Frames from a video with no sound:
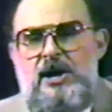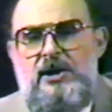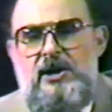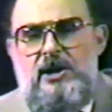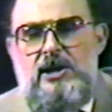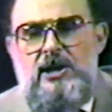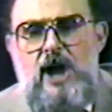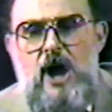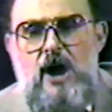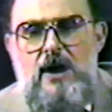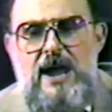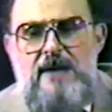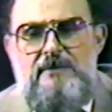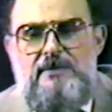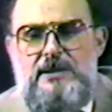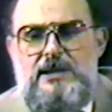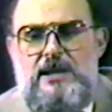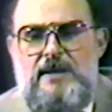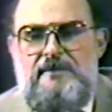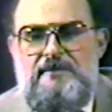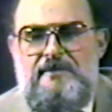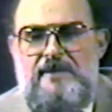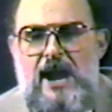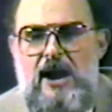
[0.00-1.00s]
You know, even
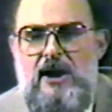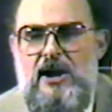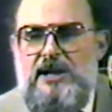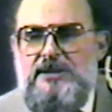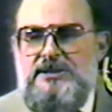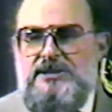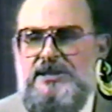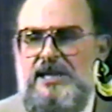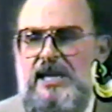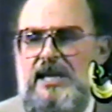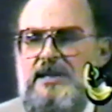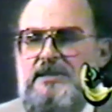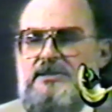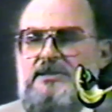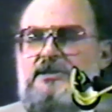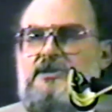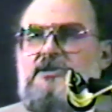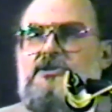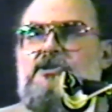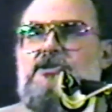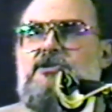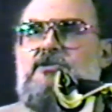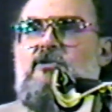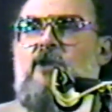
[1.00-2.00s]
the Pharisees
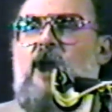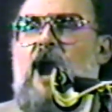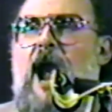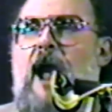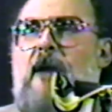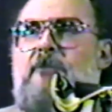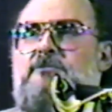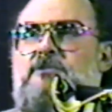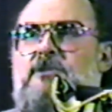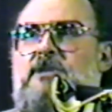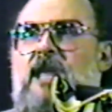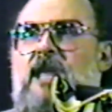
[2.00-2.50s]
and scribes, when they